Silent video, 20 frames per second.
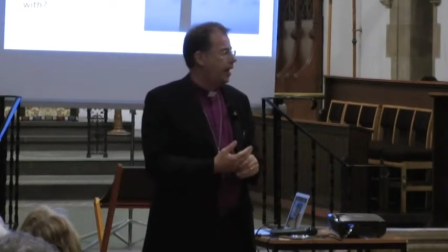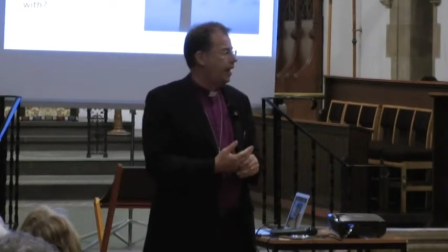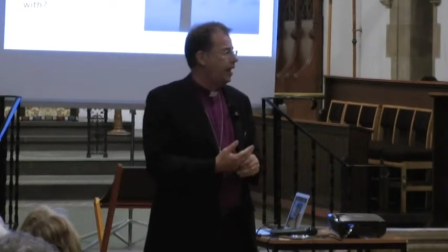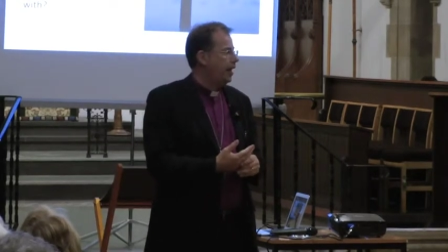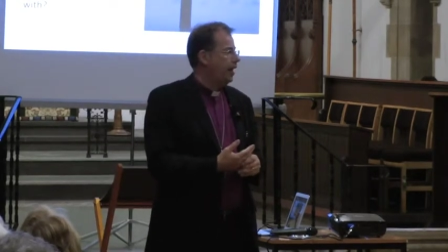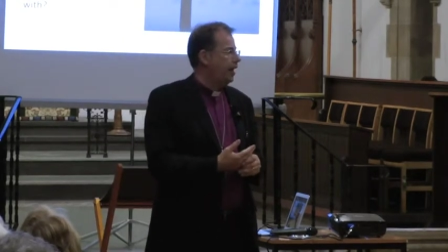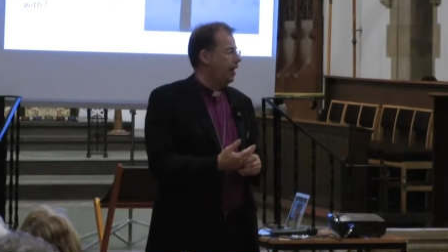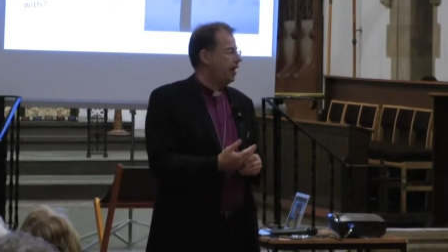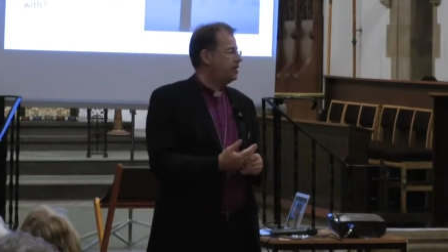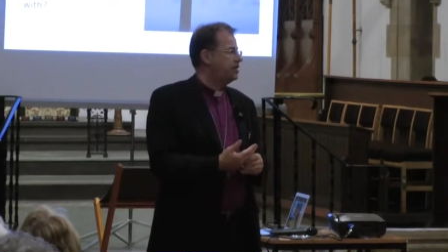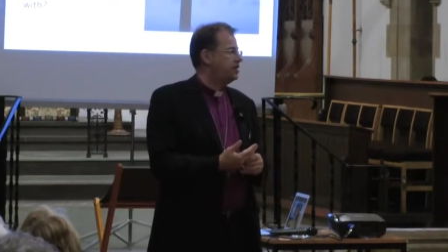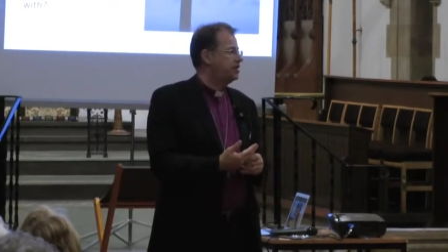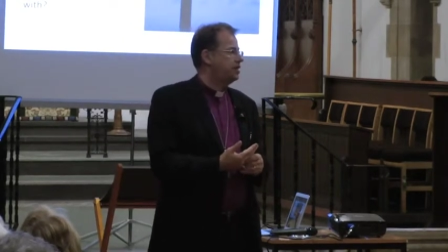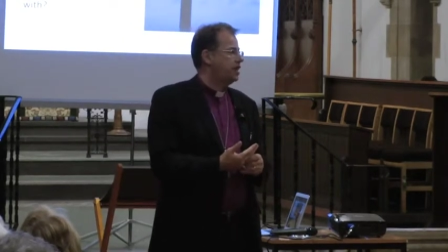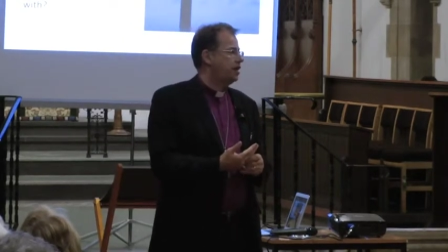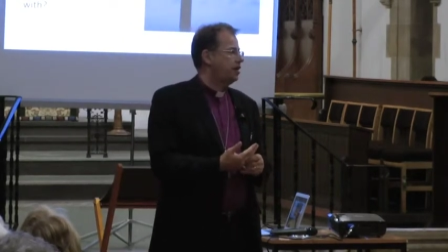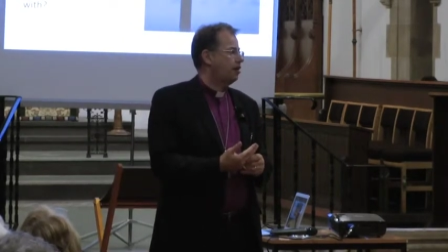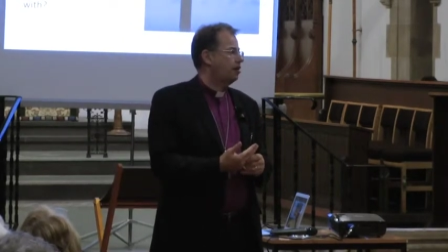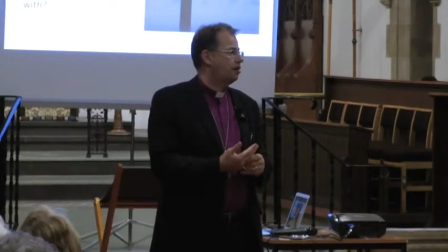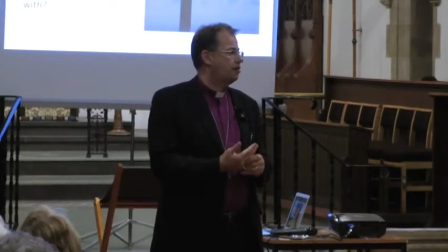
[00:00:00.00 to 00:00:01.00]
uh, a
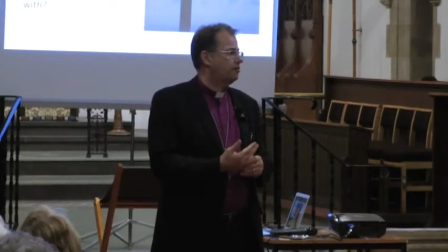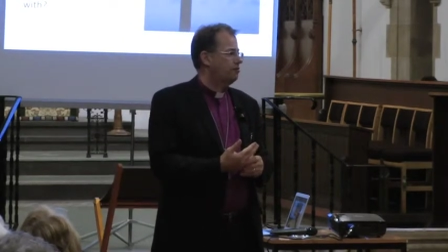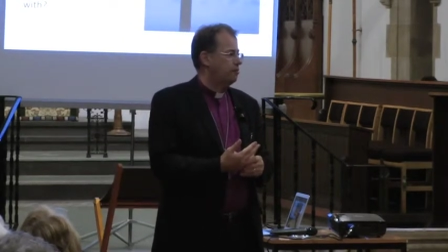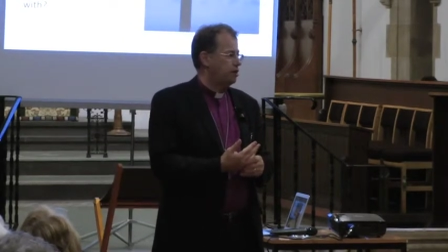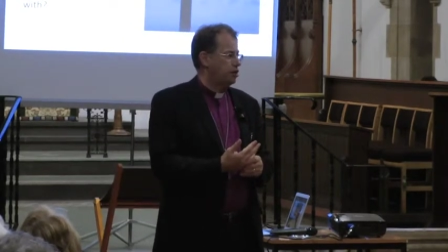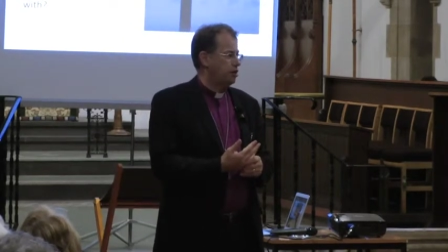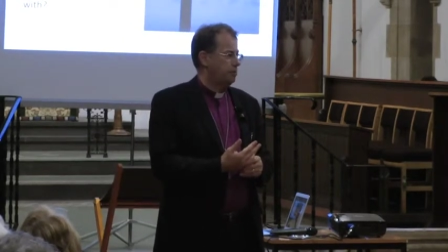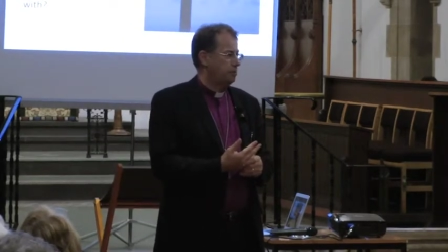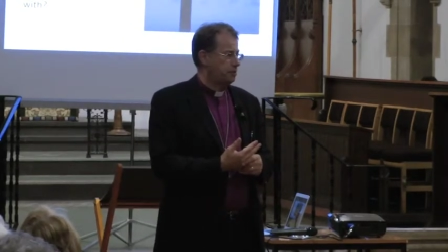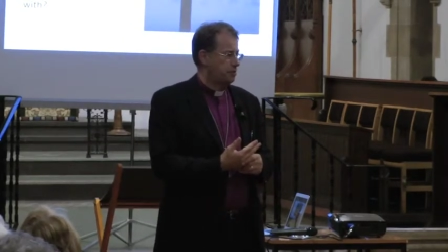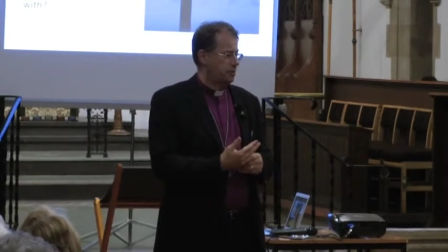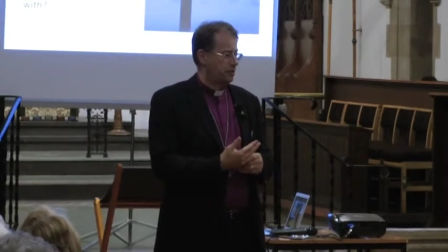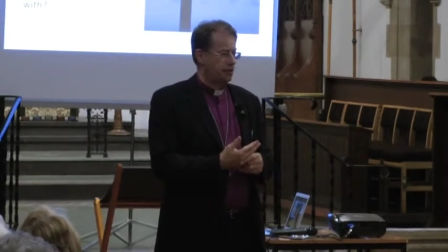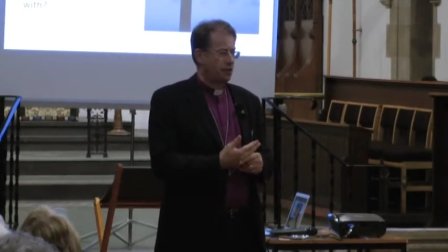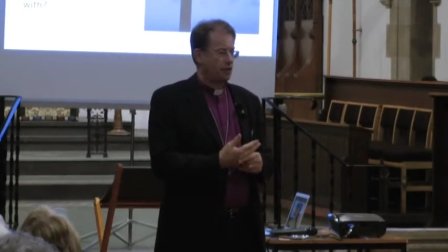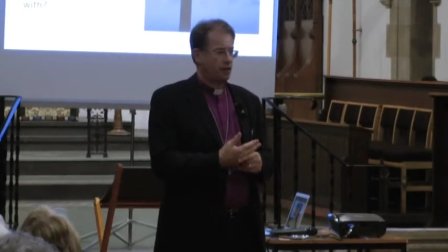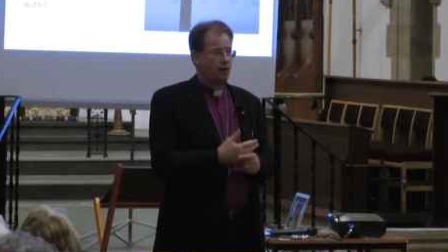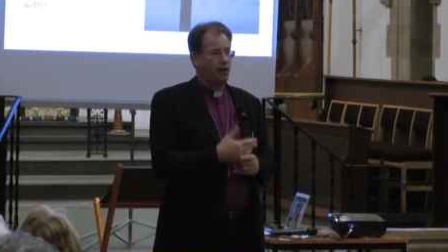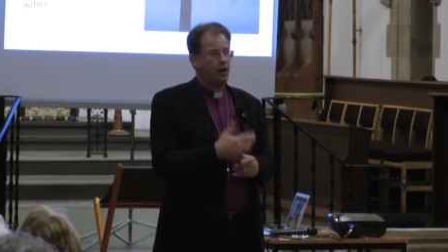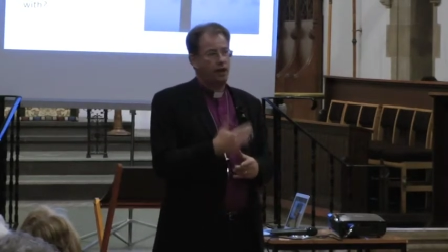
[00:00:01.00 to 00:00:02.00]
synod of bishops